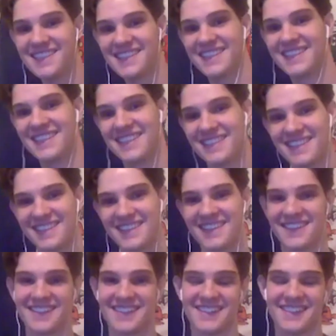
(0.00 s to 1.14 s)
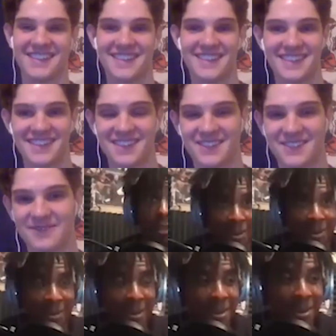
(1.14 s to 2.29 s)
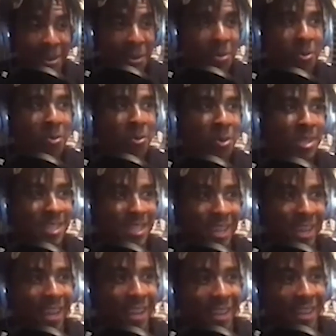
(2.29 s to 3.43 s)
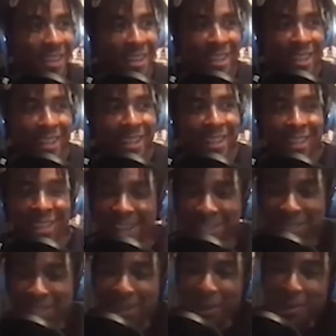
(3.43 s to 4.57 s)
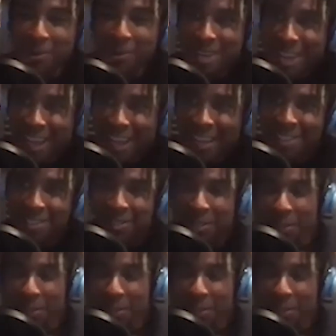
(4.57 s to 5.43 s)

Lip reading: Courtside seats. And you already know what we say. Let's go Nets,